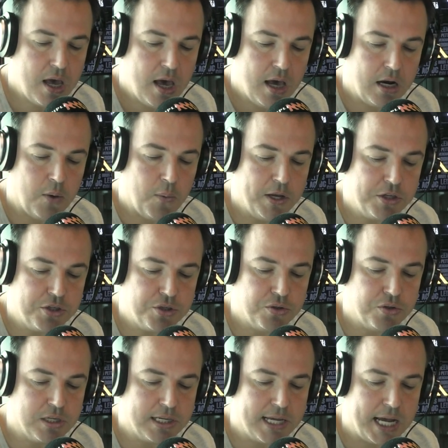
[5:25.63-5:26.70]
And I went to
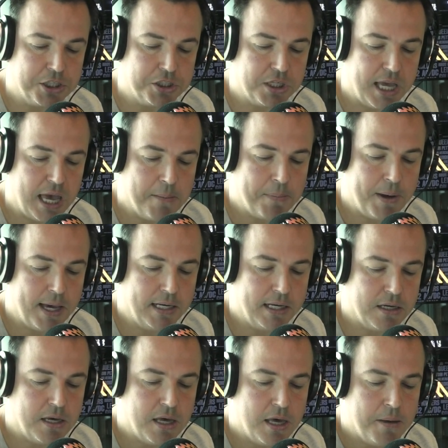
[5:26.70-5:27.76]
concussion
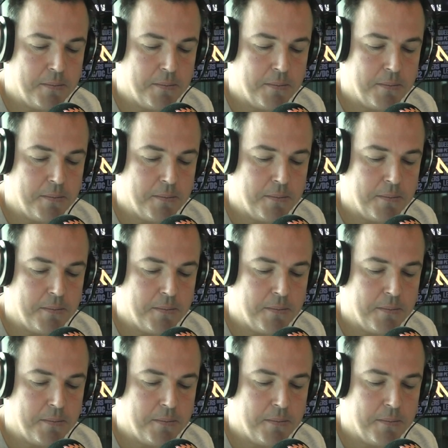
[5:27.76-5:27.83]
campaigner